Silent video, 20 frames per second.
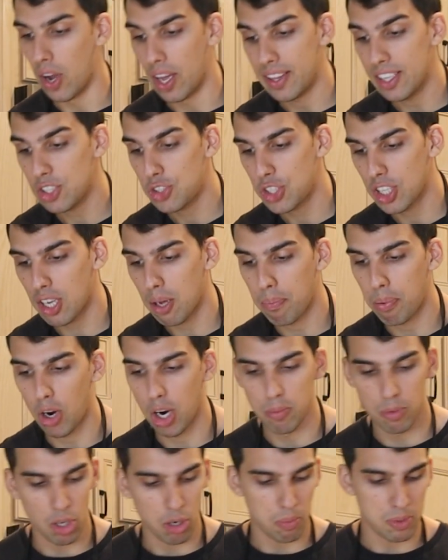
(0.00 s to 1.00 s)
And this chicken
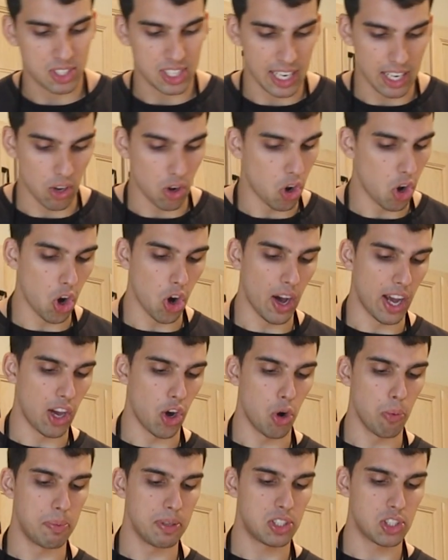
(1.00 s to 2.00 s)
parm loaded potato, oh, I
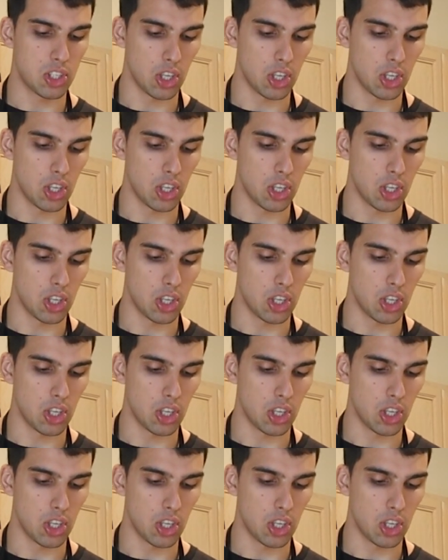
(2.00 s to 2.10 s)
hope it's